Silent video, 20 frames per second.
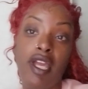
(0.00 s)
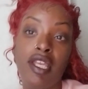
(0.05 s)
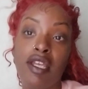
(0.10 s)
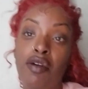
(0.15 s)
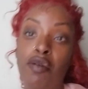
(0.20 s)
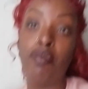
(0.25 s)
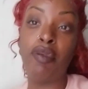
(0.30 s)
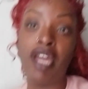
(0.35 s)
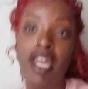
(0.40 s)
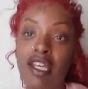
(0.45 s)

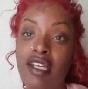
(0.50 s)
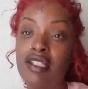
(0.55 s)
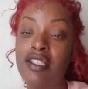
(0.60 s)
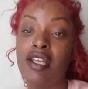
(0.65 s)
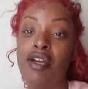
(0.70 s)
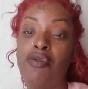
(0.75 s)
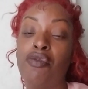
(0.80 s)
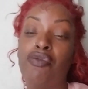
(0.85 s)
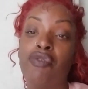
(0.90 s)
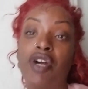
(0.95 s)
your back because they
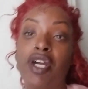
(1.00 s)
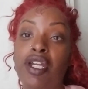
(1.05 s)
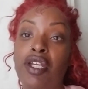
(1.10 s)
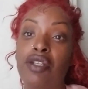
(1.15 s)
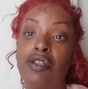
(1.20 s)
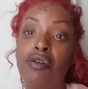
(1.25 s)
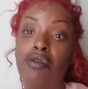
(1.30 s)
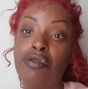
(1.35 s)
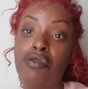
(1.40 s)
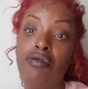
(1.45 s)
don't fucking
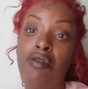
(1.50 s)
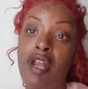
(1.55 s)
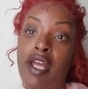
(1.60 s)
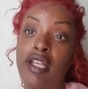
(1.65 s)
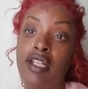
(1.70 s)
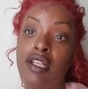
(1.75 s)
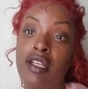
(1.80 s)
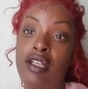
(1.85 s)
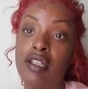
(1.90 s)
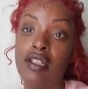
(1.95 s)
know you
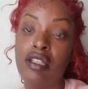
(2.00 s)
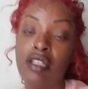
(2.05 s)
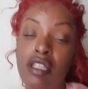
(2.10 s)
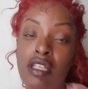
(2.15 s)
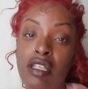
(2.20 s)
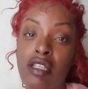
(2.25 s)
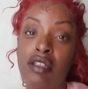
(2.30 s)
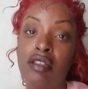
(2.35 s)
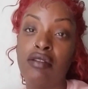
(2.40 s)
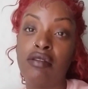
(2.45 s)
like that.
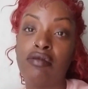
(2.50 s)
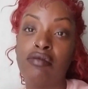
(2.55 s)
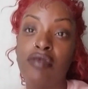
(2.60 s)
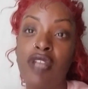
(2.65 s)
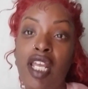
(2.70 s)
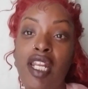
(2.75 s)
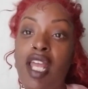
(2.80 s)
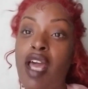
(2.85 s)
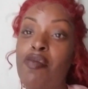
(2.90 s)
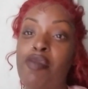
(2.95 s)

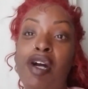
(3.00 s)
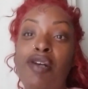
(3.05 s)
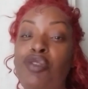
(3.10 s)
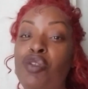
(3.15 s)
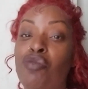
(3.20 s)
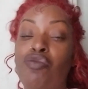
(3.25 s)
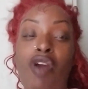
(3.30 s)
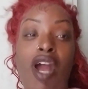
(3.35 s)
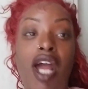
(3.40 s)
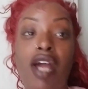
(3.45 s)
They not about to
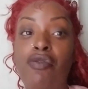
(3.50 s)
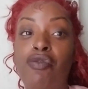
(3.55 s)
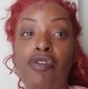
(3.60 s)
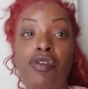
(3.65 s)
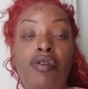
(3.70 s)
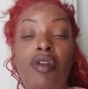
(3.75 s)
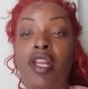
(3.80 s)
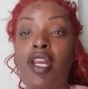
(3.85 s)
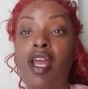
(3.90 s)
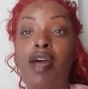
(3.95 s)
ride for
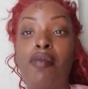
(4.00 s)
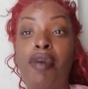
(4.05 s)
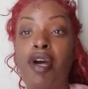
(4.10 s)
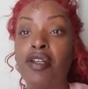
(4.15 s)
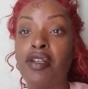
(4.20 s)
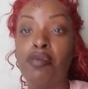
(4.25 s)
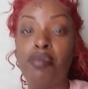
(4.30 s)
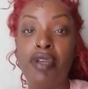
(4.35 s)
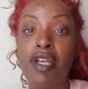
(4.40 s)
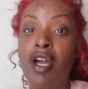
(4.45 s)
you. They not about
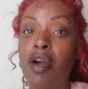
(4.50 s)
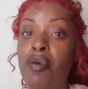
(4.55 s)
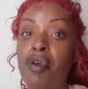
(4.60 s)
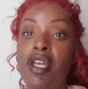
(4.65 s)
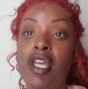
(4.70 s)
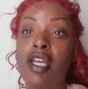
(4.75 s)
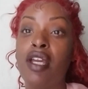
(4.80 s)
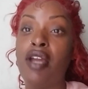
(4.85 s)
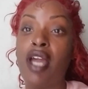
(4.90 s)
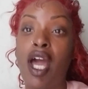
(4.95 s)
to be out
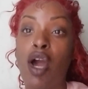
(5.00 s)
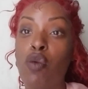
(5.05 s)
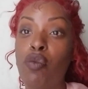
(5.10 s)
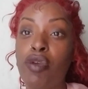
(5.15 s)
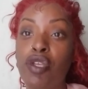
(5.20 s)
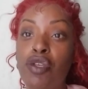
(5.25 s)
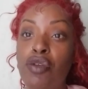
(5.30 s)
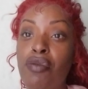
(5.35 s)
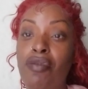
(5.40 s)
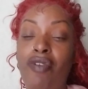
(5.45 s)
here
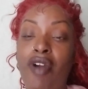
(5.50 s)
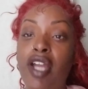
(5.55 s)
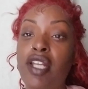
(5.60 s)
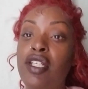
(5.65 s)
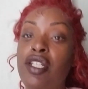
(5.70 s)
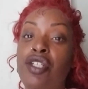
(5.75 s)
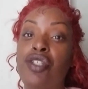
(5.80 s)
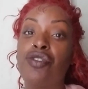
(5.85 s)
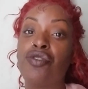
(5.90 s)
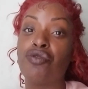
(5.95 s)
helping you fight
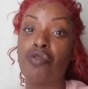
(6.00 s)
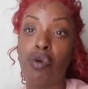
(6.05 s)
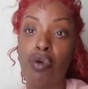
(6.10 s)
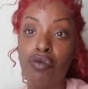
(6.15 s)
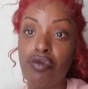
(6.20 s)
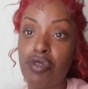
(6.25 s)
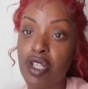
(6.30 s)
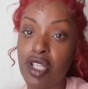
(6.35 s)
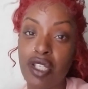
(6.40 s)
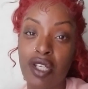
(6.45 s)
these
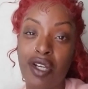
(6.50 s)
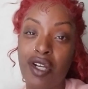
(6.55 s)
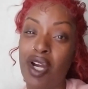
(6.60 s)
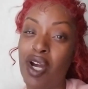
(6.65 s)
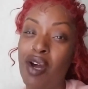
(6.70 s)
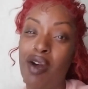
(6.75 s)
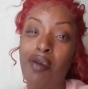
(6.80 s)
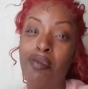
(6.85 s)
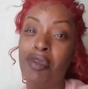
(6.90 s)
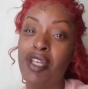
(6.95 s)
trolls in your
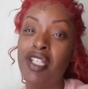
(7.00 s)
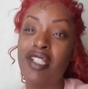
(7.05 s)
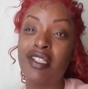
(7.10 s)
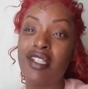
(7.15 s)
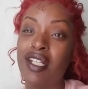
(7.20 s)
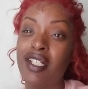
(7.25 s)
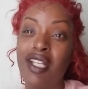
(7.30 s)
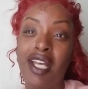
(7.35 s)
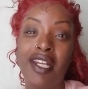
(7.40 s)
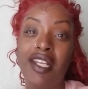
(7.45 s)
comments
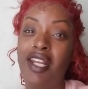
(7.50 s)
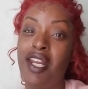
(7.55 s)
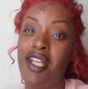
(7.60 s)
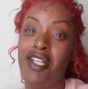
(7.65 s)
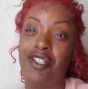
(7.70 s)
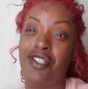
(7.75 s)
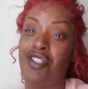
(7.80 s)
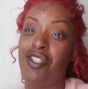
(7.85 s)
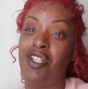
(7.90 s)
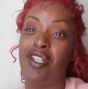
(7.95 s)
or none of
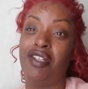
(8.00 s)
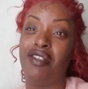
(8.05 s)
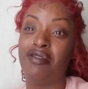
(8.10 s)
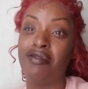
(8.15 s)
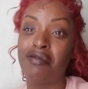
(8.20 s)
that shit.